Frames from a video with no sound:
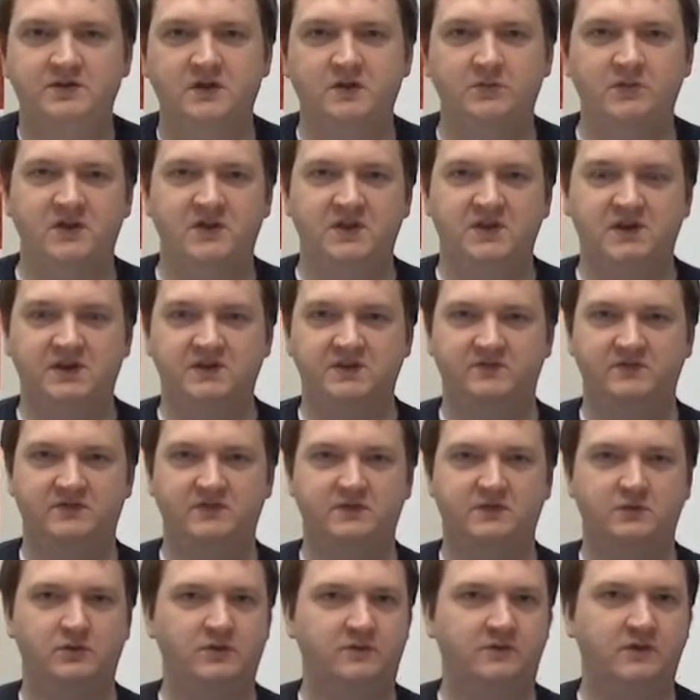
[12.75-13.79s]
So many things have
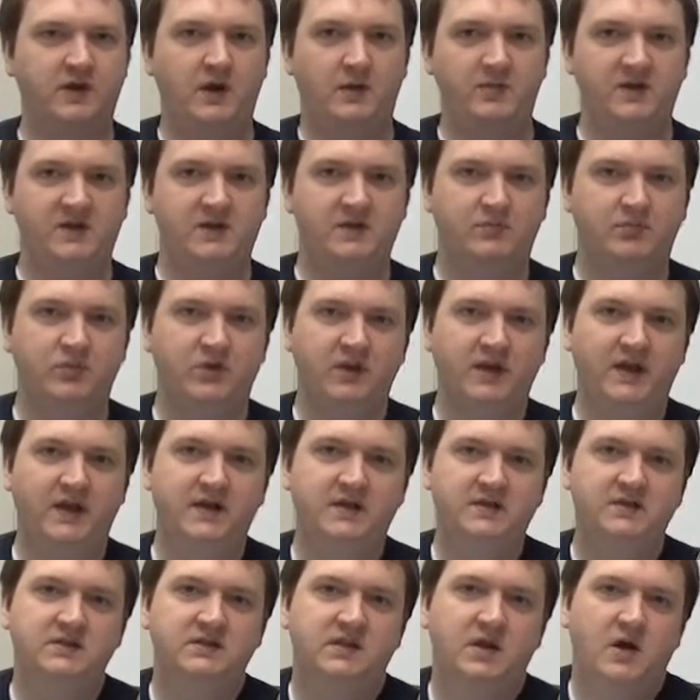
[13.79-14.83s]
just sort of come into
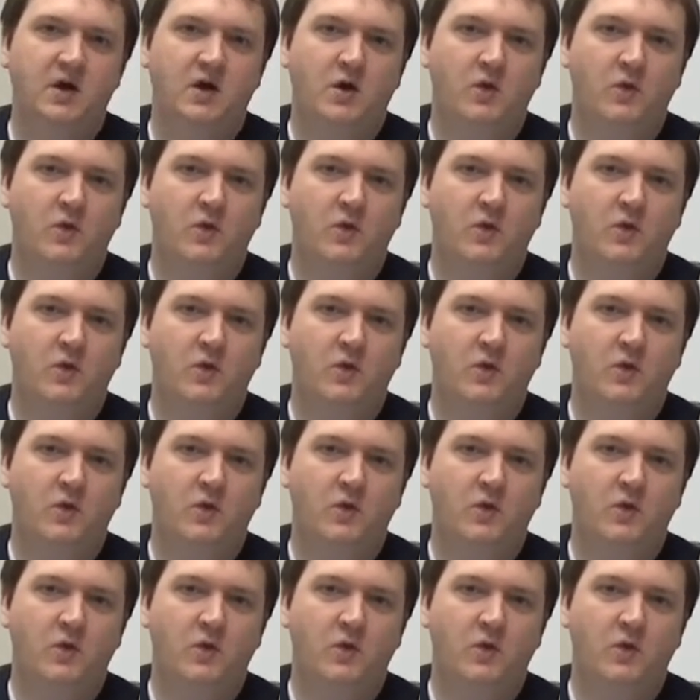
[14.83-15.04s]
place